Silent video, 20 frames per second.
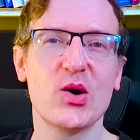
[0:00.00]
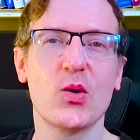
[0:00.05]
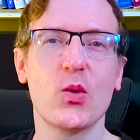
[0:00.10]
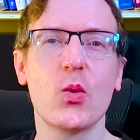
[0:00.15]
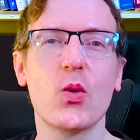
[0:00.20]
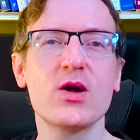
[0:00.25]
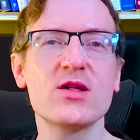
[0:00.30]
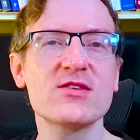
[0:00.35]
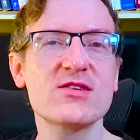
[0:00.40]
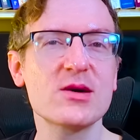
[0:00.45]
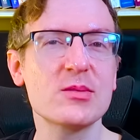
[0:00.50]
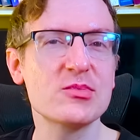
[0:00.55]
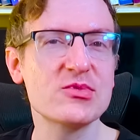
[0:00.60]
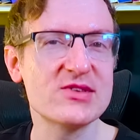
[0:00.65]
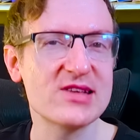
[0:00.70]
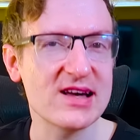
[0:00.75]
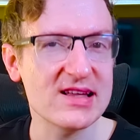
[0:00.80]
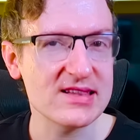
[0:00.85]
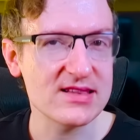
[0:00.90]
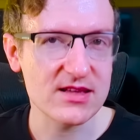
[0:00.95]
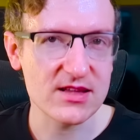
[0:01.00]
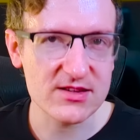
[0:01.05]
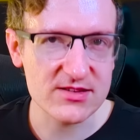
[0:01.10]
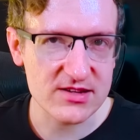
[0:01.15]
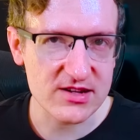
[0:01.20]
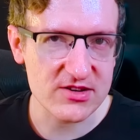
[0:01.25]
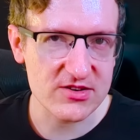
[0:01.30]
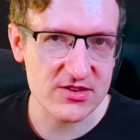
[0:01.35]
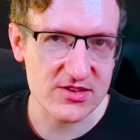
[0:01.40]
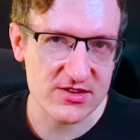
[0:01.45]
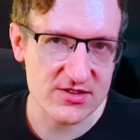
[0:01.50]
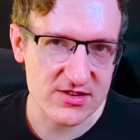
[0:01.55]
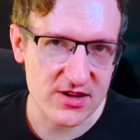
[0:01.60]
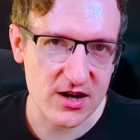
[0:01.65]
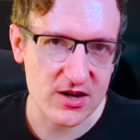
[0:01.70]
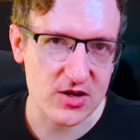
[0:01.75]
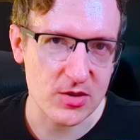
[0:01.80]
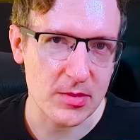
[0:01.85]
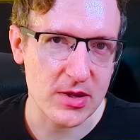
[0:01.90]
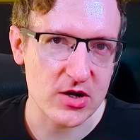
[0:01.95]
Once I'm done listening to this
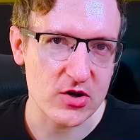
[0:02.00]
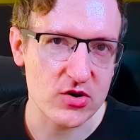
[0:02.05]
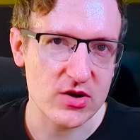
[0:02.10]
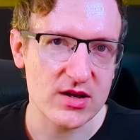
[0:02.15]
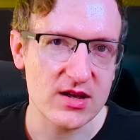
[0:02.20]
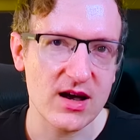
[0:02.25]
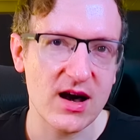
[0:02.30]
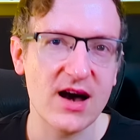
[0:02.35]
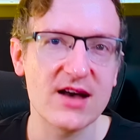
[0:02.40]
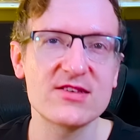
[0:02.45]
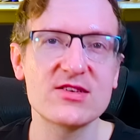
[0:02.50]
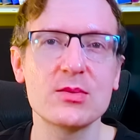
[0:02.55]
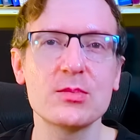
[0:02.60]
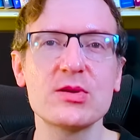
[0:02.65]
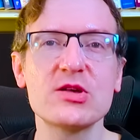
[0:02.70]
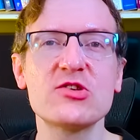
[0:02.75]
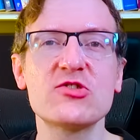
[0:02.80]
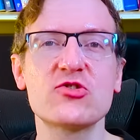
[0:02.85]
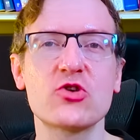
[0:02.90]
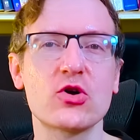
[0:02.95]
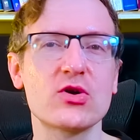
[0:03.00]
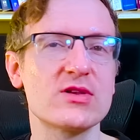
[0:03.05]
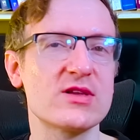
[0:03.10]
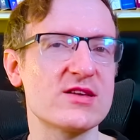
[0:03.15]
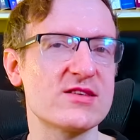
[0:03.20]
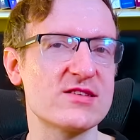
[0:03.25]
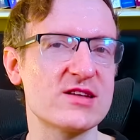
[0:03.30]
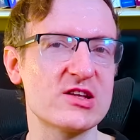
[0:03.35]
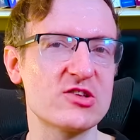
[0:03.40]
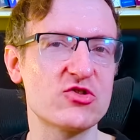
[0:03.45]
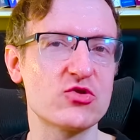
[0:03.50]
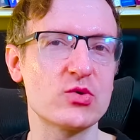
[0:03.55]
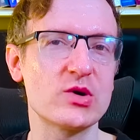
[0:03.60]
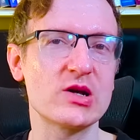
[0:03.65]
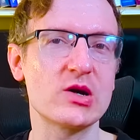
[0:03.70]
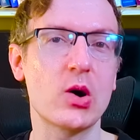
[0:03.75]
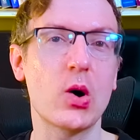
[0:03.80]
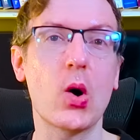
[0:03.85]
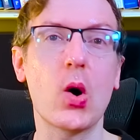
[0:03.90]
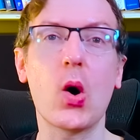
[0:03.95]
documentary, I simply start listening to
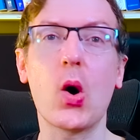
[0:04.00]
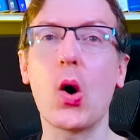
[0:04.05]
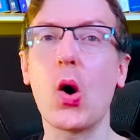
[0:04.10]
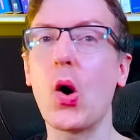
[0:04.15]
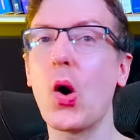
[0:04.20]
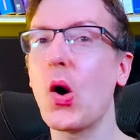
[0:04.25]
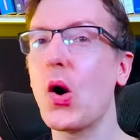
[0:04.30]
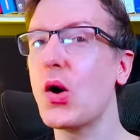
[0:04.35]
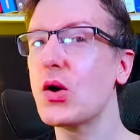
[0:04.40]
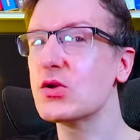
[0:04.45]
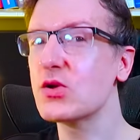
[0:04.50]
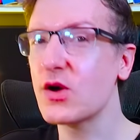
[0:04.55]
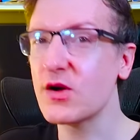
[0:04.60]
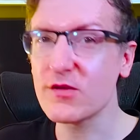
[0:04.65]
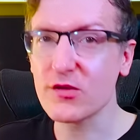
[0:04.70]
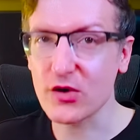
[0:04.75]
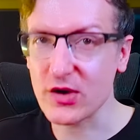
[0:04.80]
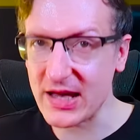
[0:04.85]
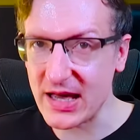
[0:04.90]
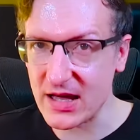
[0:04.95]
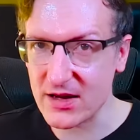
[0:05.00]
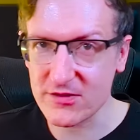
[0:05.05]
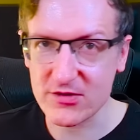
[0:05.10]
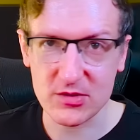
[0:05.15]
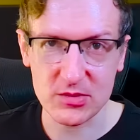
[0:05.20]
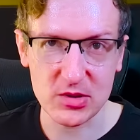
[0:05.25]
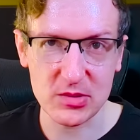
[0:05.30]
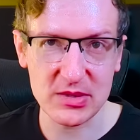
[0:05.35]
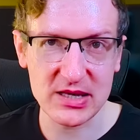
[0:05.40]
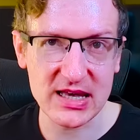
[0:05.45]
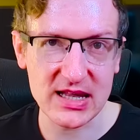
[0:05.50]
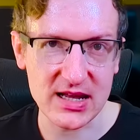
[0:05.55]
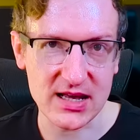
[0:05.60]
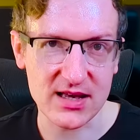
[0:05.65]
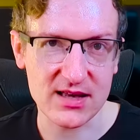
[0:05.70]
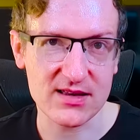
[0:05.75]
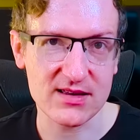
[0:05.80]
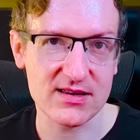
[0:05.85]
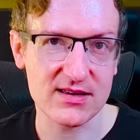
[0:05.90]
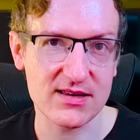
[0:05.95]
it all over again from the
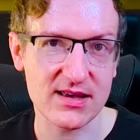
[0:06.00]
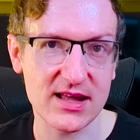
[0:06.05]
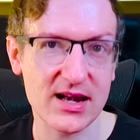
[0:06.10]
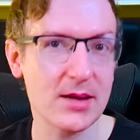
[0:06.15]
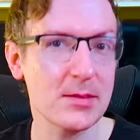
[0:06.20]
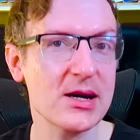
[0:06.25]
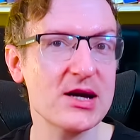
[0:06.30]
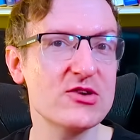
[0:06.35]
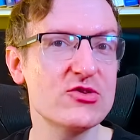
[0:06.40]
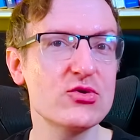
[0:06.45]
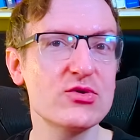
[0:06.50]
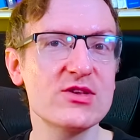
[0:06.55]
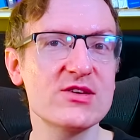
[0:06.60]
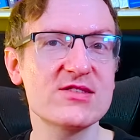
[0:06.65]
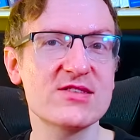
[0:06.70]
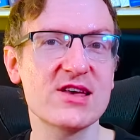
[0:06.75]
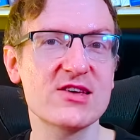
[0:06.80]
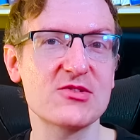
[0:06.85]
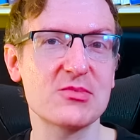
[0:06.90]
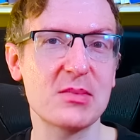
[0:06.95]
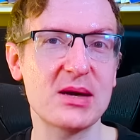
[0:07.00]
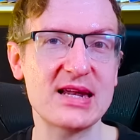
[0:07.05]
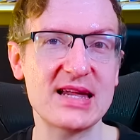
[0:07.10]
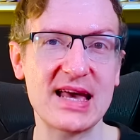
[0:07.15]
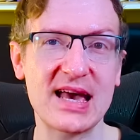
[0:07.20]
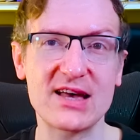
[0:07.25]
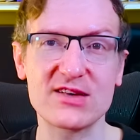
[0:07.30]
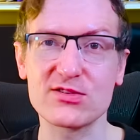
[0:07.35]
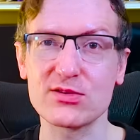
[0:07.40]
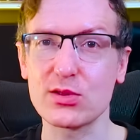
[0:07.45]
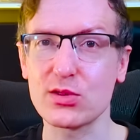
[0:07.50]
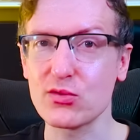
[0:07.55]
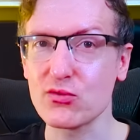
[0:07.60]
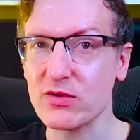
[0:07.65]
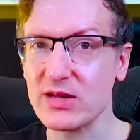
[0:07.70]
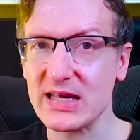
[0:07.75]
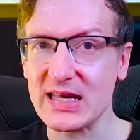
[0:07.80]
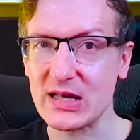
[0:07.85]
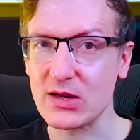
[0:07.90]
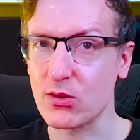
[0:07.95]
beginning. And I might do this as many as
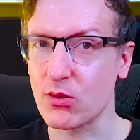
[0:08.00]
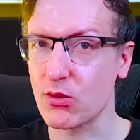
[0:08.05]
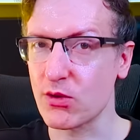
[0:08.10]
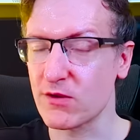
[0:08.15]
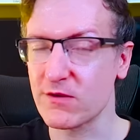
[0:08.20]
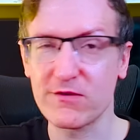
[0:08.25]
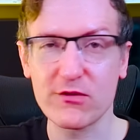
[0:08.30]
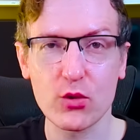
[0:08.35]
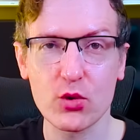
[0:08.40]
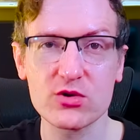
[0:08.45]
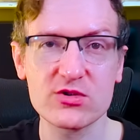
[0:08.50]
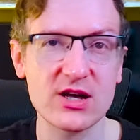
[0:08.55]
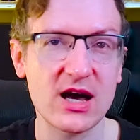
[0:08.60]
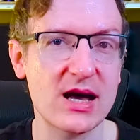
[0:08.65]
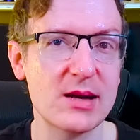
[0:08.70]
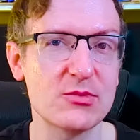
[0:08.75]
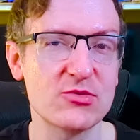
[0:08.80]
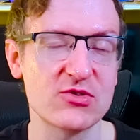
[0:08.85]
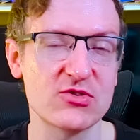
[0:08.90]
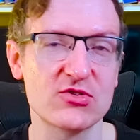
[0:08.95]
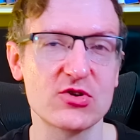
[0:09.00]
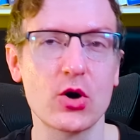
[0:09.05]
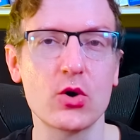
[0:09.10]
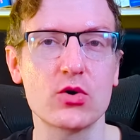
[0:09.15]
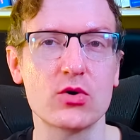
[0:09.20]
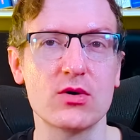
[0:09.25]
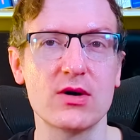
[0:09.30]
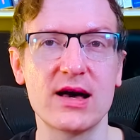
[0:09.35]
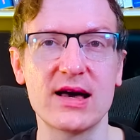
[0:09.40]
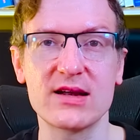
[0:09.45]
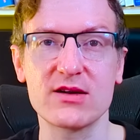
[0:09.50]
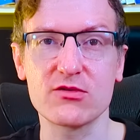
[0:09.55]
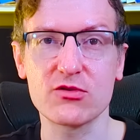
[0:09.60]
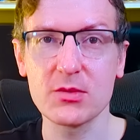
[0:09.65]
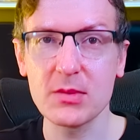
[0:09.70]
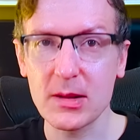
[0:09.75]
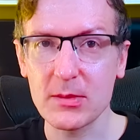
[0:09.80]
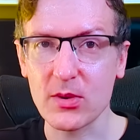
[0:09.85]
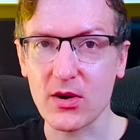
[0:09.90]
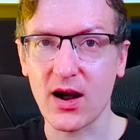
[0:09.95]
3 or 4 times in total. And
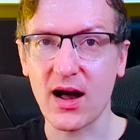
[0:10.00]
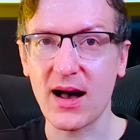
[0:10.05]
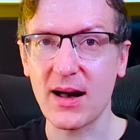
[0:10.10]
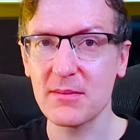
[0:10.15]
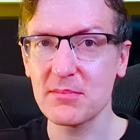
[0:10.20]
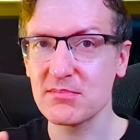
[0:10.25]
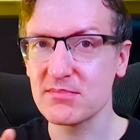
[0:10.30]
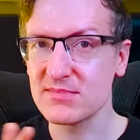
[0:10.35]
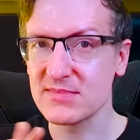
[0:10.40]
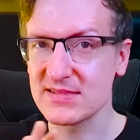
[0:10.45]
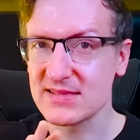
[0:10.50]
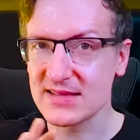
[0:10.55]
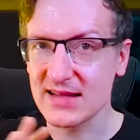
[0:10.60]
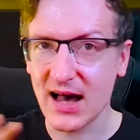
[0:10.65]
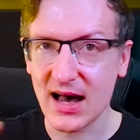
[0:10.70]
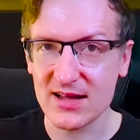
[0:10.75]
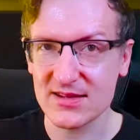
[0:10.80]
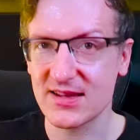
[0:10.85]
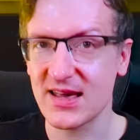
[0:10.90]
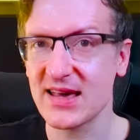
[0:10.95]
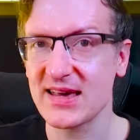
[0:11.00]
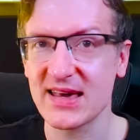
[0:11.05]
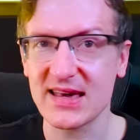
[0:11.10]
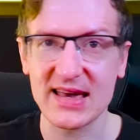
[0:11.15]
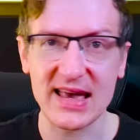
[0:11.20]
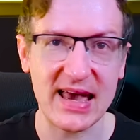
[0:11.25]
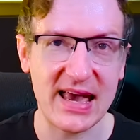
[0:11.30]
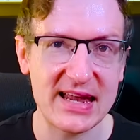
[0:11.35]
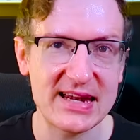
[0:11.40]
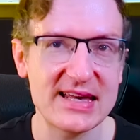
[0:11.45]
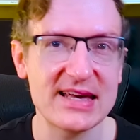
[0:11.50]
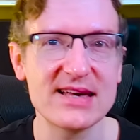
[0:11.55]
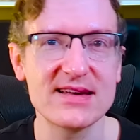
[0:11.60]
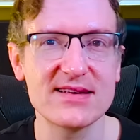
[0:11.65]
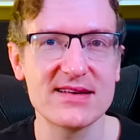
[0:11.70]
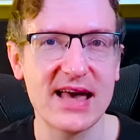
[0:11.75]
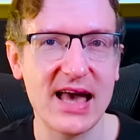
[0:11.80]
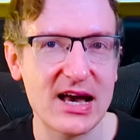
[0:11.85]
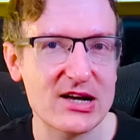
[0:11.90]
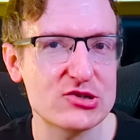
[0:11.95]
remember, I'm not taking
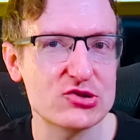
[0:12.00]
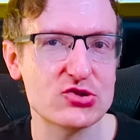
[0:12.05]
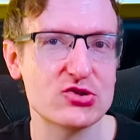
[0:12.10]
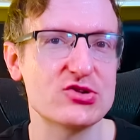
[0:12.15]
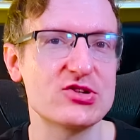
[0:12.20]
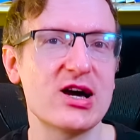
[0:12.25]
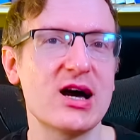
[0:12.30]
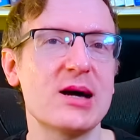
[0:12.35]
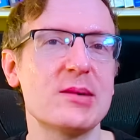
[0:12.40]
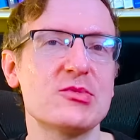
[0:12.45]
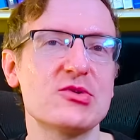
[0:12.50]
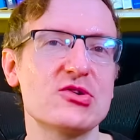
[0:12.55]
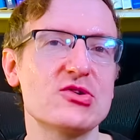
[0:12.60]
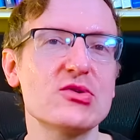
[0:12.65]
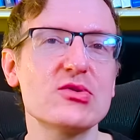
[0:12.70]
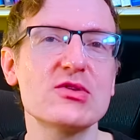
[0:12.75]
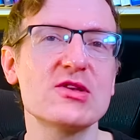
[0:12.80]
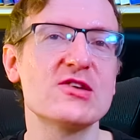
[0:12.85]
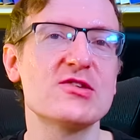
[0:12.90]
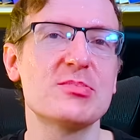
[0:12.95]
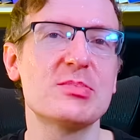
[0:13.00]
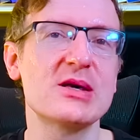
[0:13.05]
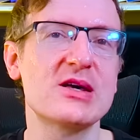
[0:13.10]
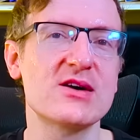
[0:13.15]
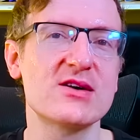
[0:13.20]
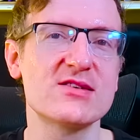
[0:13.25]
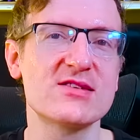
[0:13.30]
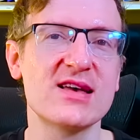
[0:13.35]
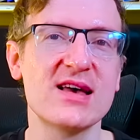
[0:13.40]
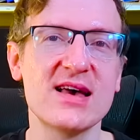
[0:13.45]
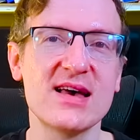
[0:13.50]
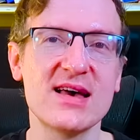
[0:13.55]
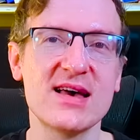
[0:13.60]
any extra time to do this because